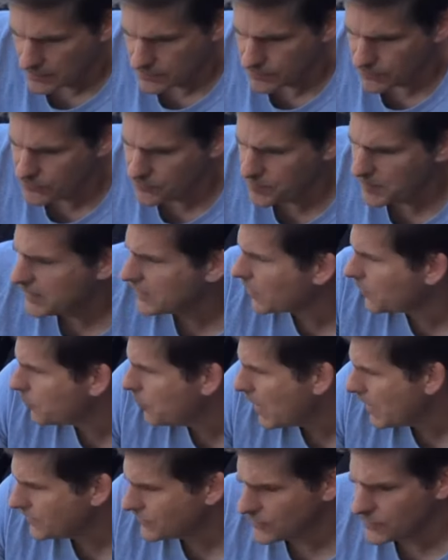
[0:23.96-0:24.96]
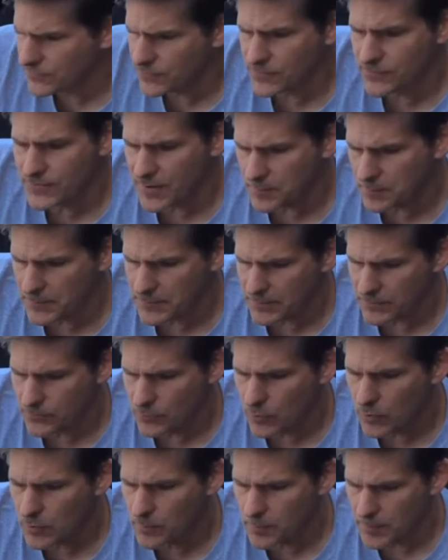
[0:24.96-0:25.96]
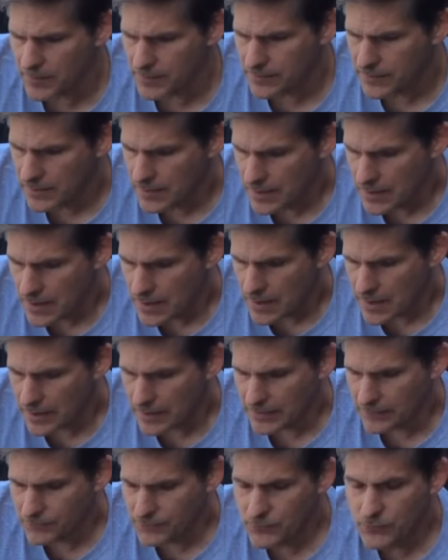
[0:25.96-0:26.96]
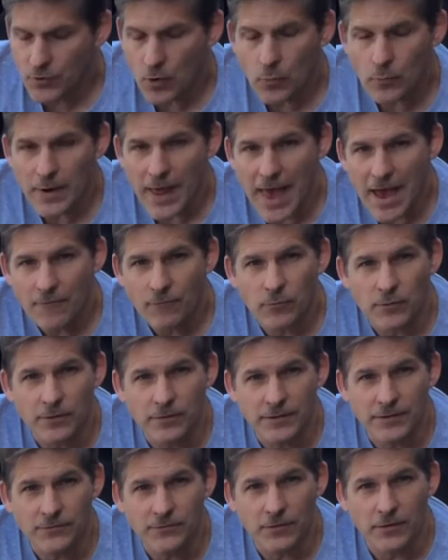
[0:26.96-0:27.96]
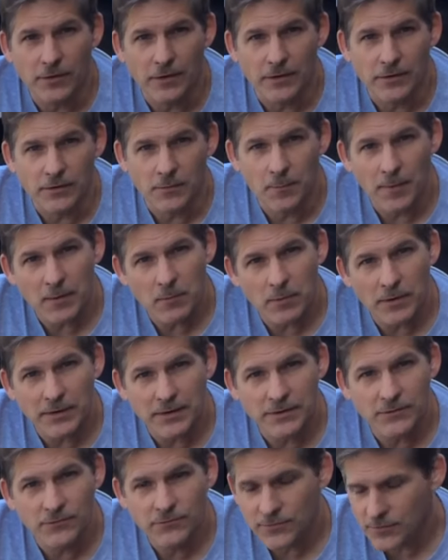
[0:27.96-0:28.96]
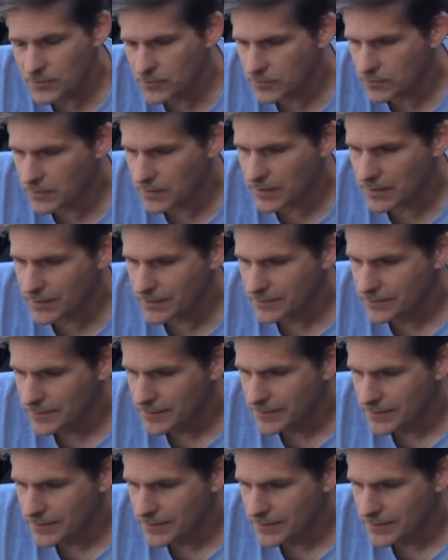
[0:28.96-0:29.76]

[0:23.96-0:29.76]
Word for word: to speed our process in assembling the door but uh, if you don't have one of these or you might want to consider uh,